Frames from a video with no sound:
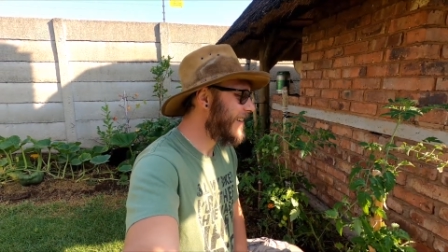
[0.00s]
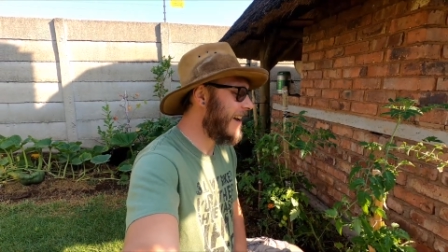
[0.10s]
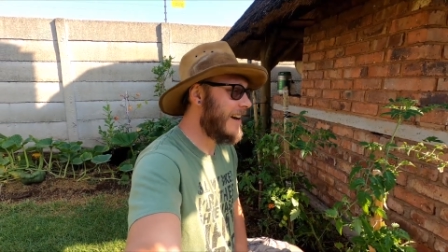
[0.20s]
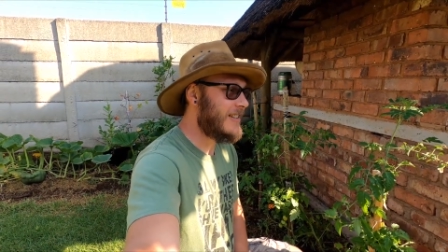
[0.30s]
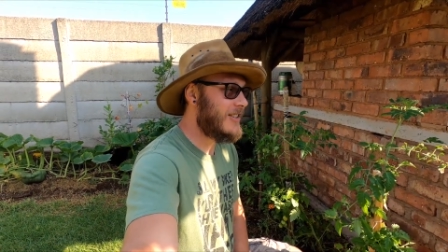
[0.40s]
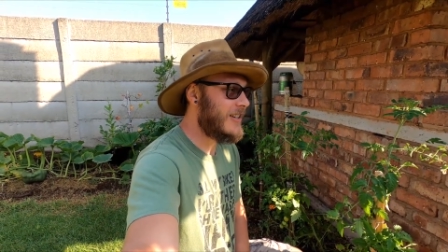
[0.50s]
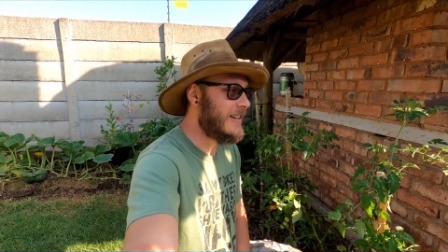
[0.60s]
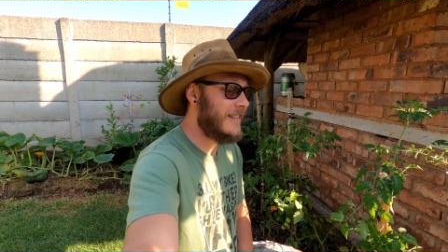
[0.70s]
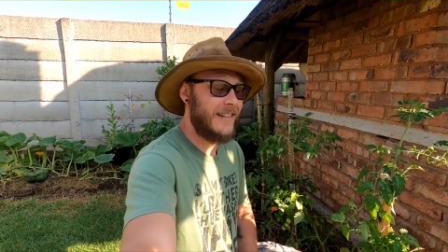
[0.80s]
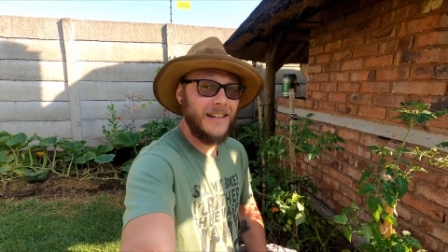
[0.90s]
Yeah,
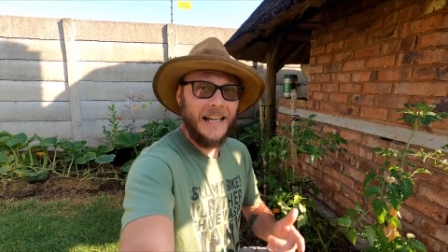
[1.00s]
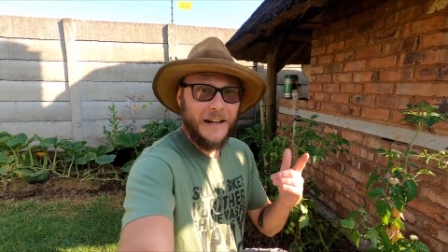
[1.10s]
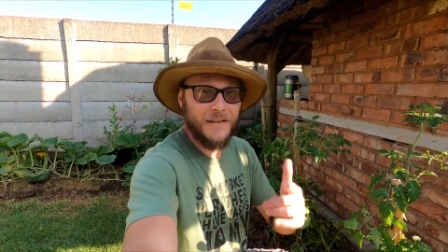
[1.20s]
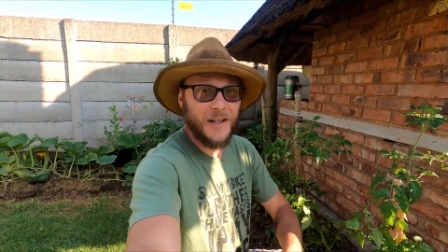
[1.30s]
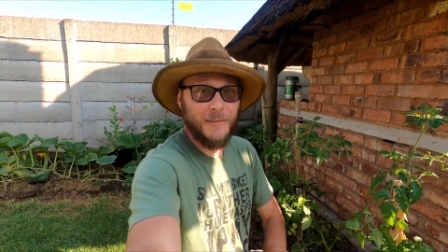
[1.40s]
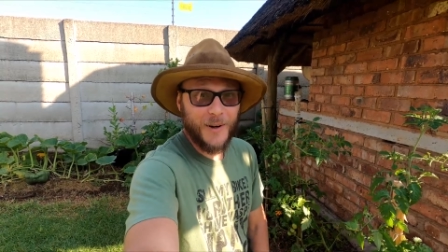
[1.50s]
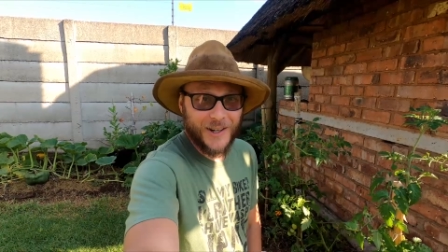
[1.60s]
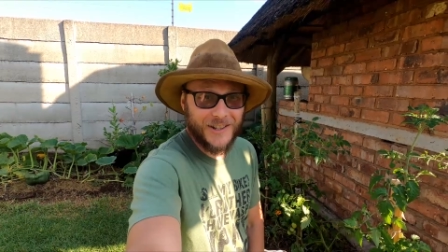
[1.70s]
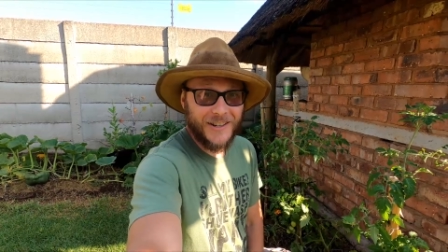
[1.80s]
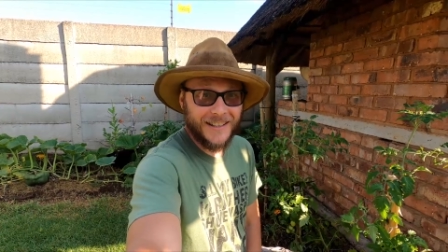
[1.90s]
so even the
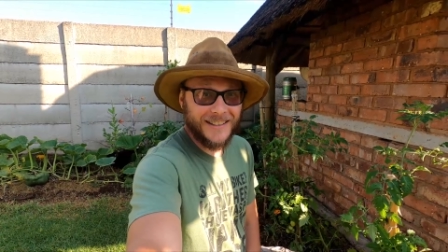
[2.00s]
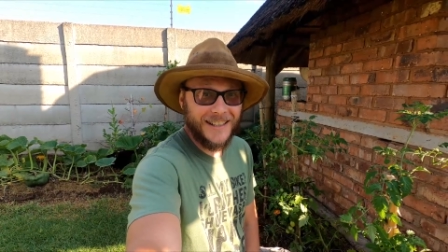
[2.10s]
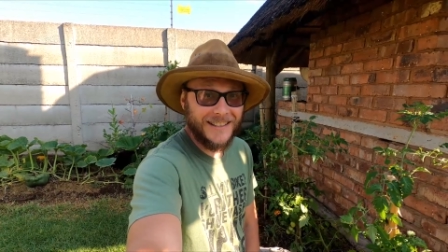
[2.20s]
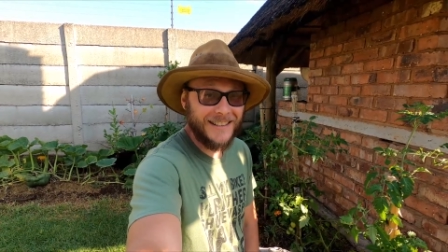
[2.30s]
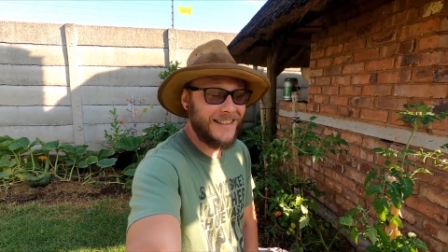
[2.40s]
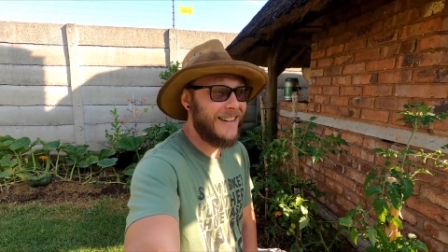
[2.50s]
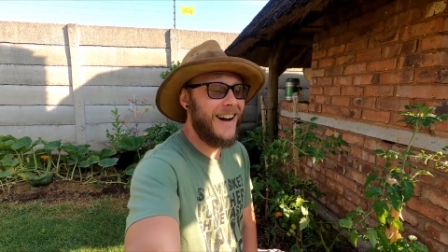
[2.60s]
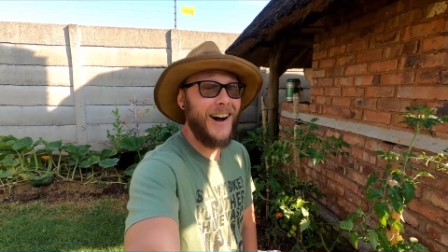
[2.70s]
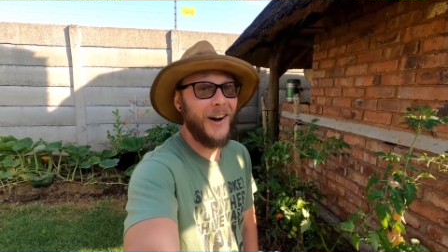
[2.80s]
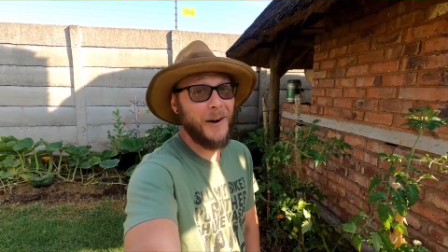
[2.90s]
birds are excited.
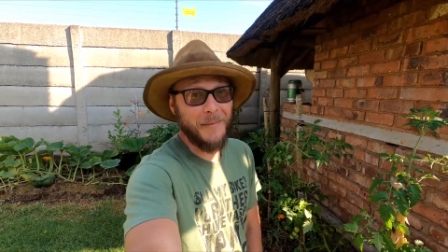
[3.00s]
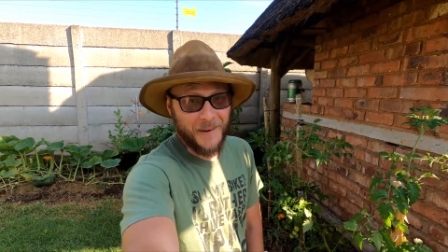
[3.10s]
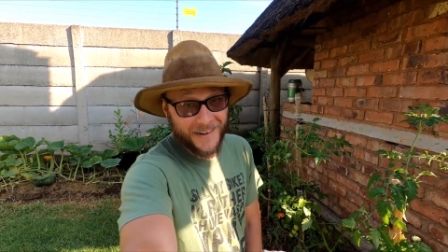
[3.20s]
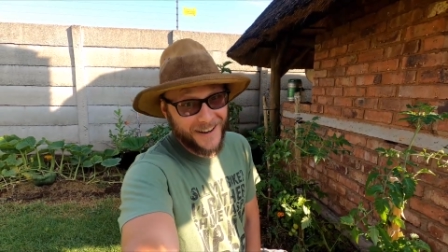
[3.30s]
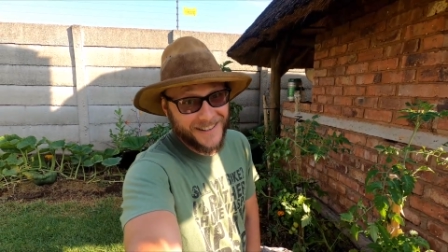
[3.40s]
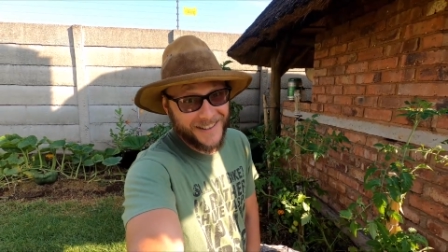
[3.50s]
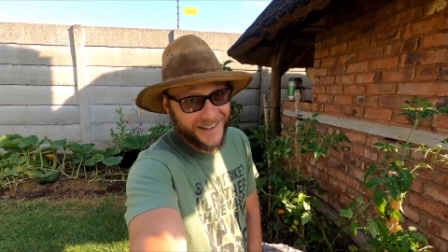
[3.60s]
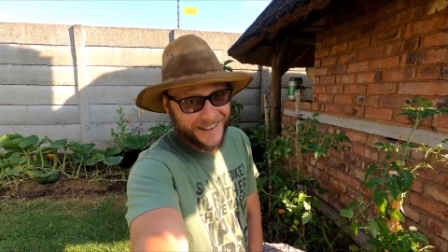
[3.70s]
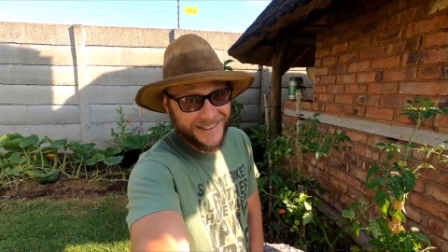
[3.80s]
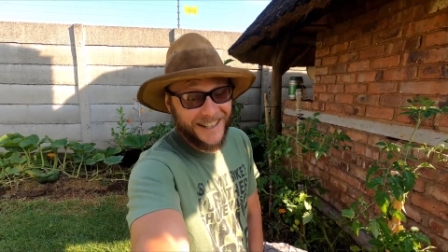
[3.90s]
I hope you guys
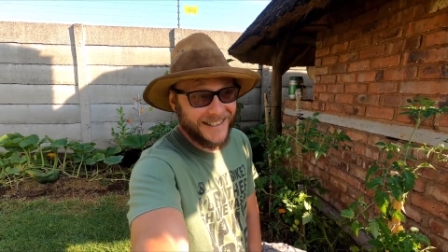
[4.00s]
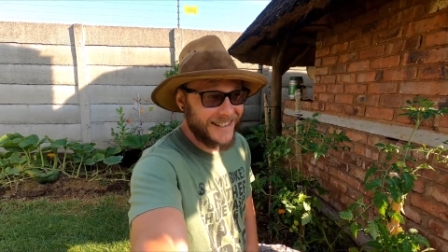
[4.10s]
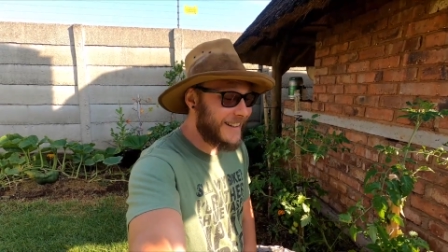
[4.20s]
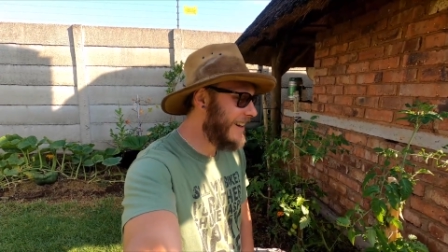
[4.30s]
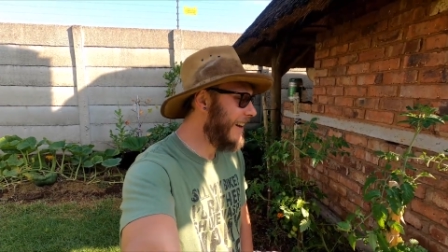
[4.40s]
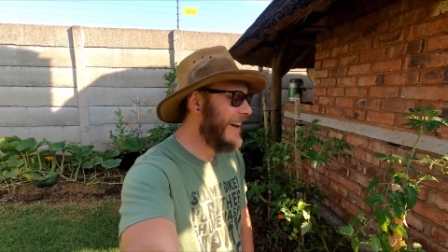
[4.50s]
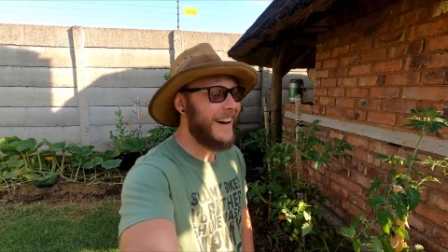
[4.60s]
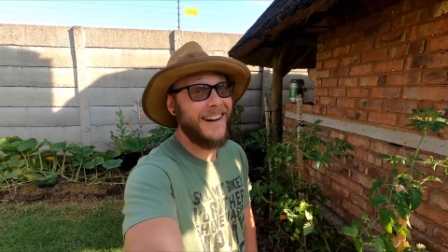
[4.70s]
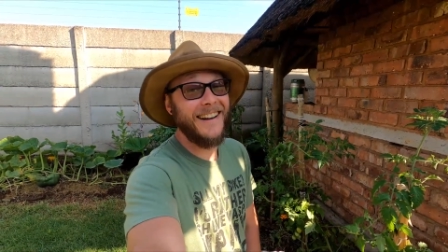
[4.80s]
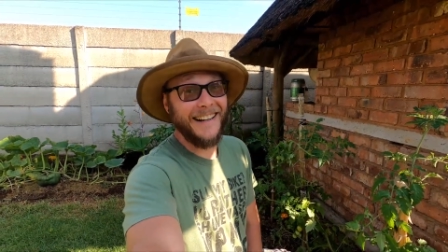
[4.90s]
are excited.
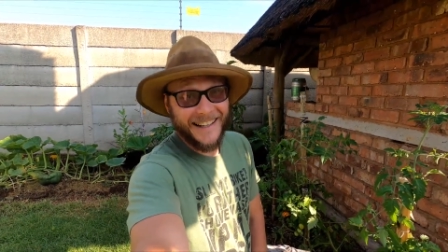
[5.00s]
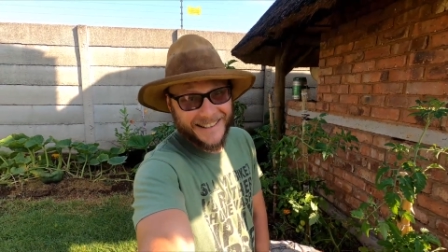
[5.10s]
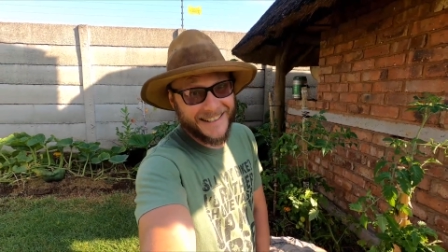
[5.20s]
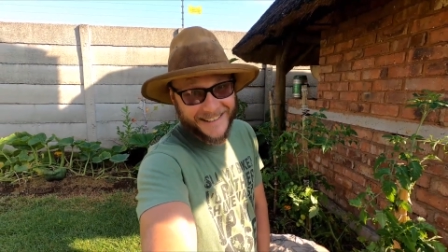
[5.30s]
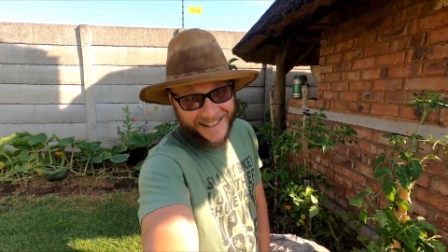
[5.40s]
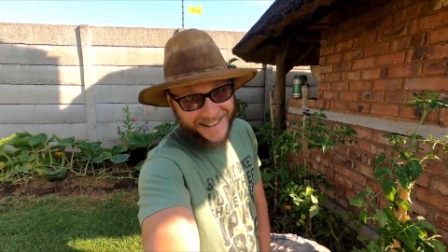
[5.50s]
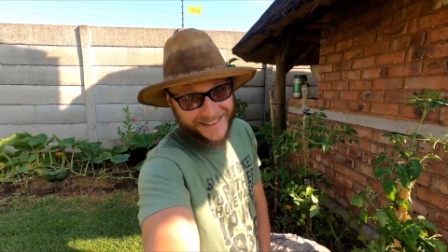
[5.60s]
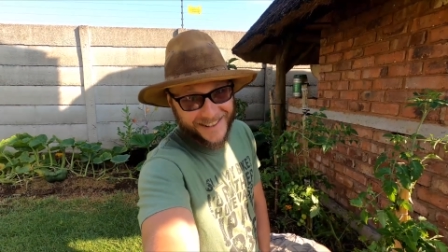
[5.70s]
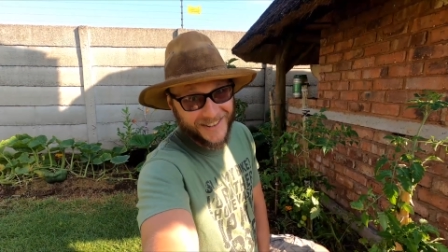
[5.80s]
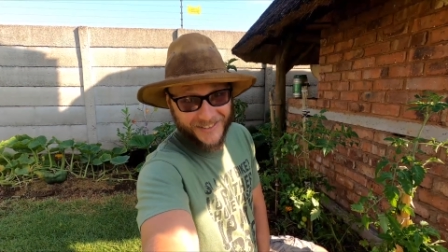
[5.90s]
Let's just get
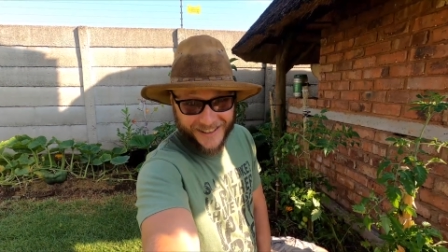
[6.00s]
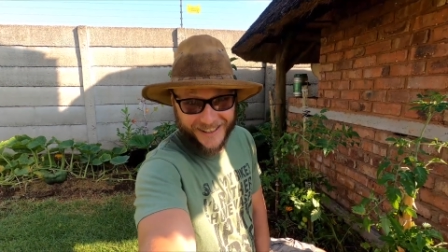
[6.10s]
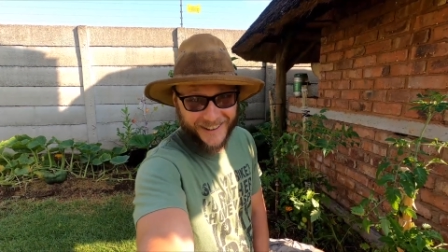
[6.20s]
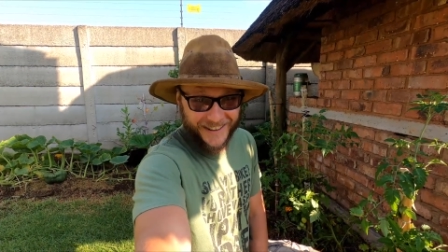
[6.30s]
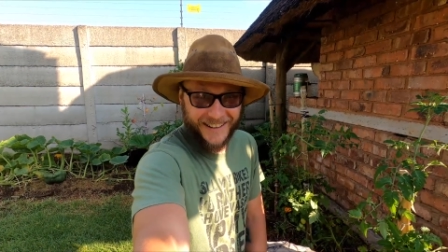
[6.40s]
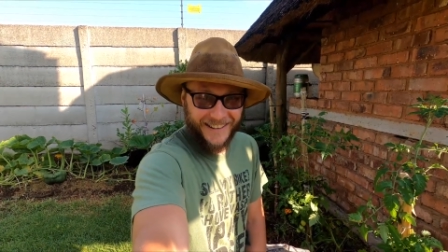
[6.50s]
into the video.